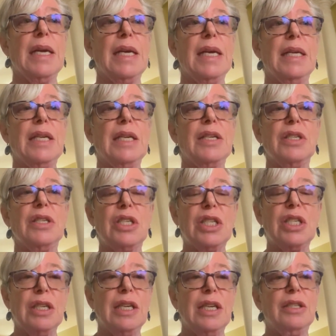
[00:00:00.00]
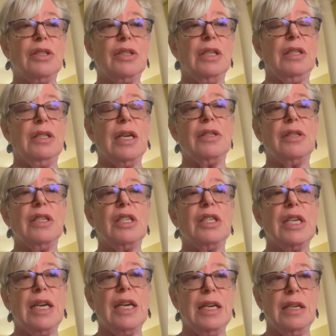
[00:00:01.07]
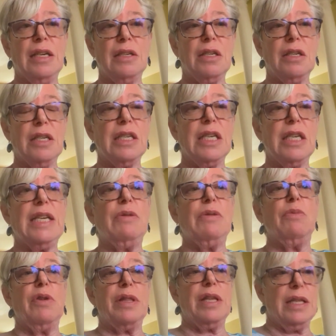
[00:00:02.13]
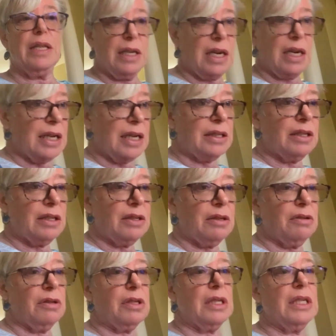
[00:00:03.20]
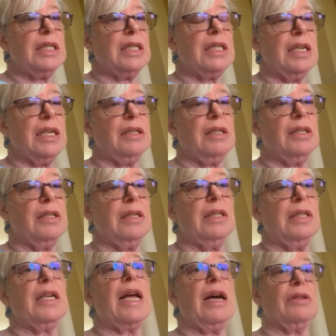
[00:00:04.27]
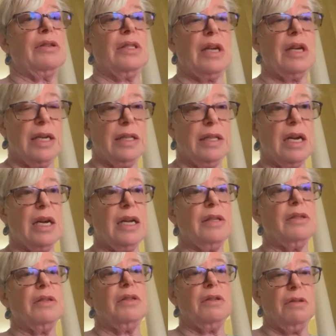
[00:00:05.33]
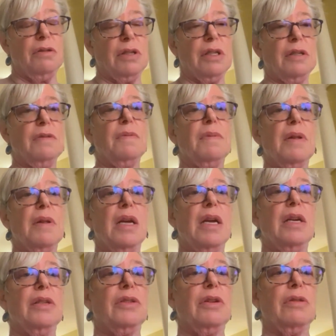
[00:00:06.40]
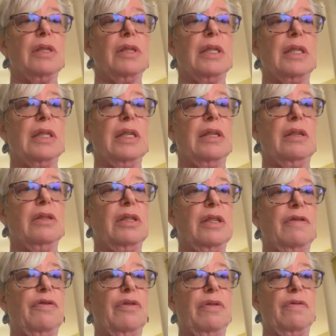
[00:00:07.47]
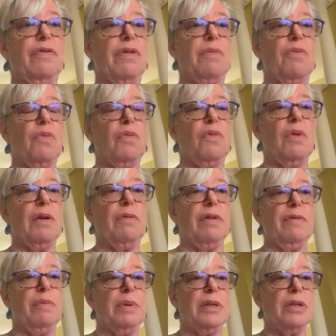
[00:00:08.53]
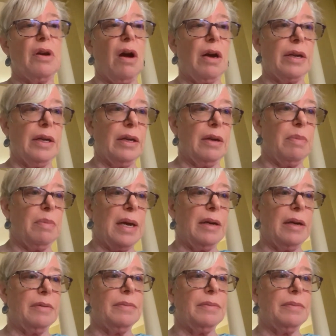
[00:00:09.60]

It doesn't change it within the Constitution, it changes it outside the Constitution. So it's a little different from what we've been talking about.